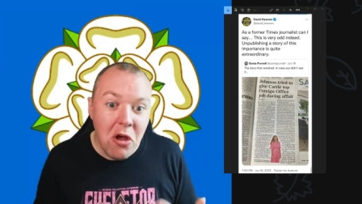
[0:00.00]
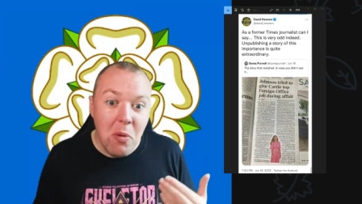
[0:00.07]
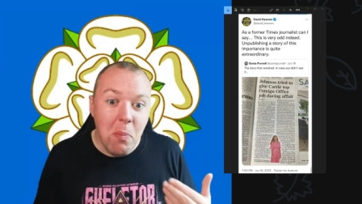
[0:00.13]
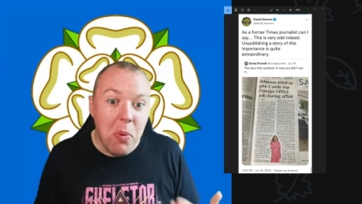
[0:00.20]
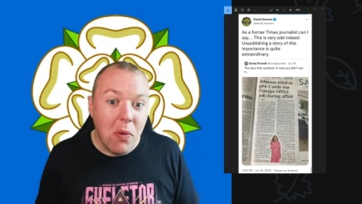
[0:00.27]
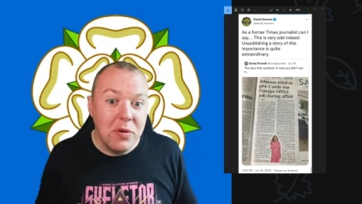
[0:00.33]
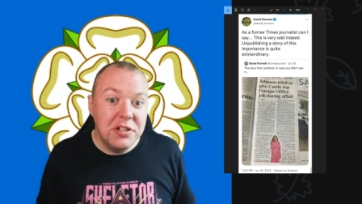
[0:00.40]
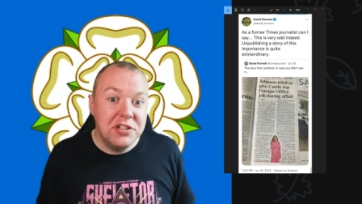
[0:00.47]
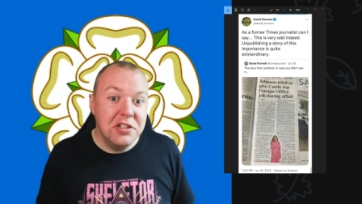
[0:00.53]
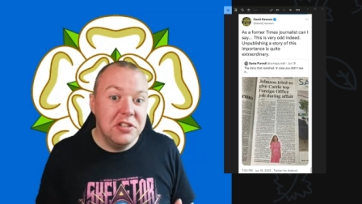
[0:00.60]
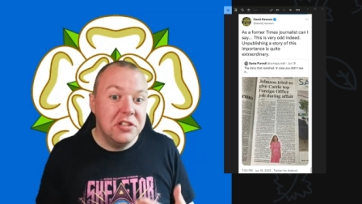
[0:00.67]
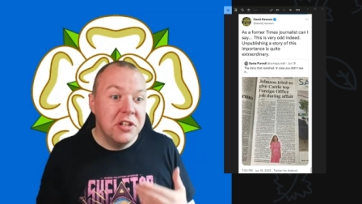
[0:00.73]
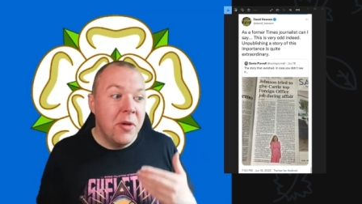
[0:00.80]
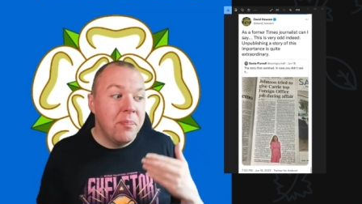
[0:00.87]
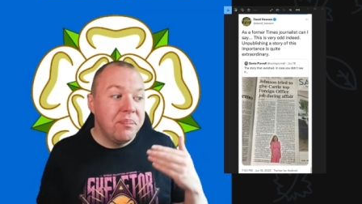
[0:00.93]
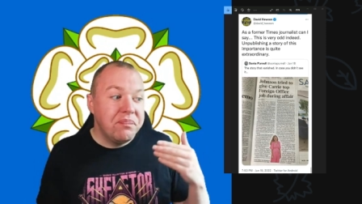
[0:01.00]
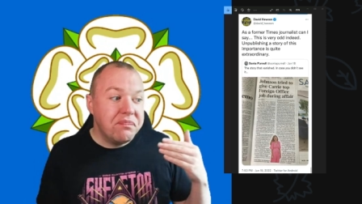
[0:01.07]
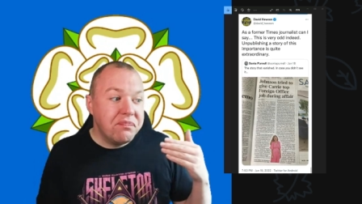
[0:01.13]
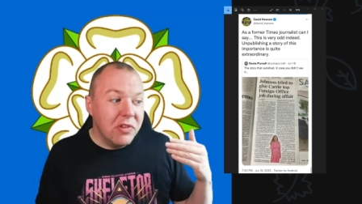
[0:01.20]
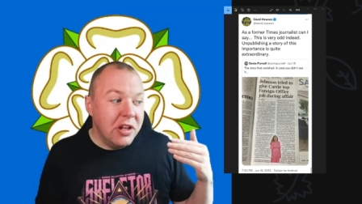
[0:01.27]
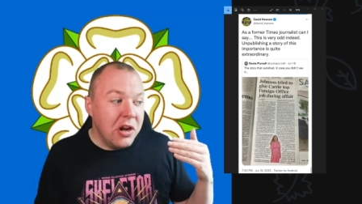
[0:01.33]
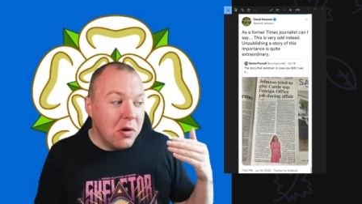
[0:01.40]
Boris's,
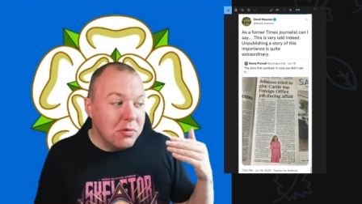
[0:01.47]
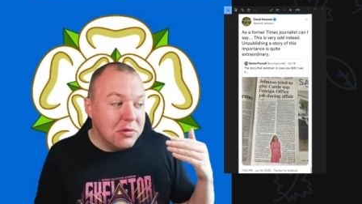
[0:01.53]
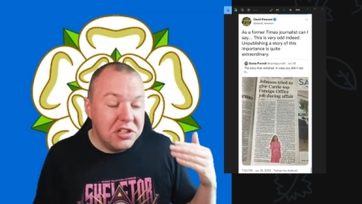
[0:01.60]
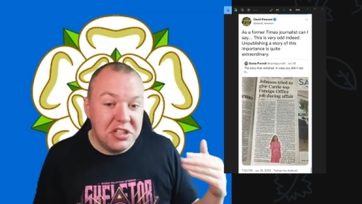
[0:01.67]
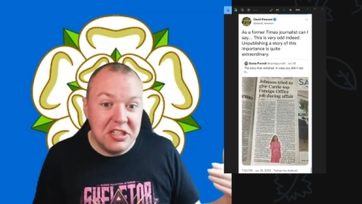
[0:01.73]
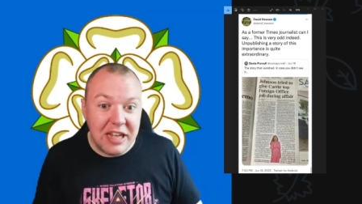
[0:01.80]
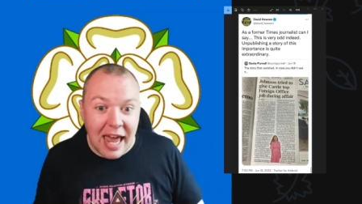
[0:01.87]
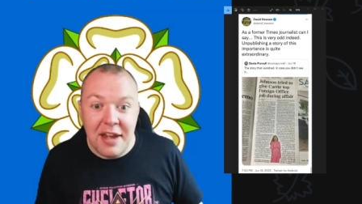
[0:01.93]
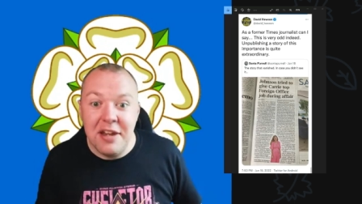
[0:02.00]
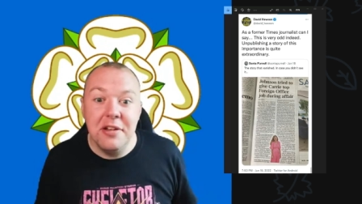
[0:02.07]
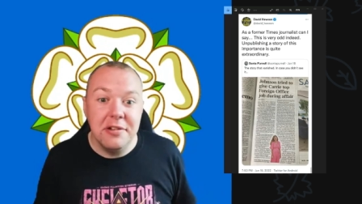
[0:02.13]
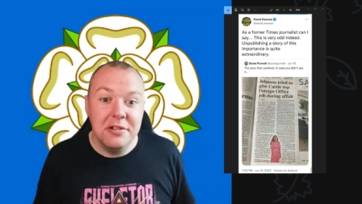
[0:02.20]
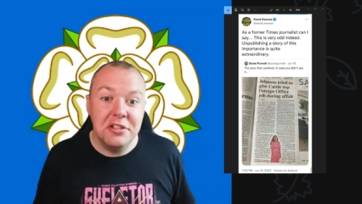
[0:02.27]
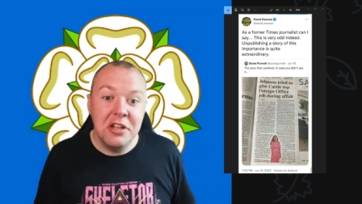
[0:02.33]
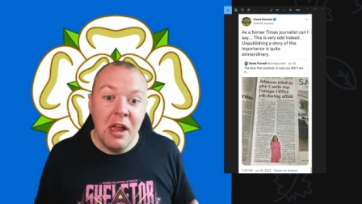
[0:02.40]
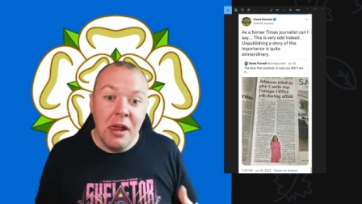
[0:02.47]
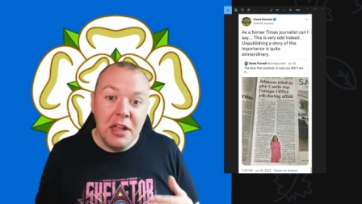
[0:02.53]
you know, scandals.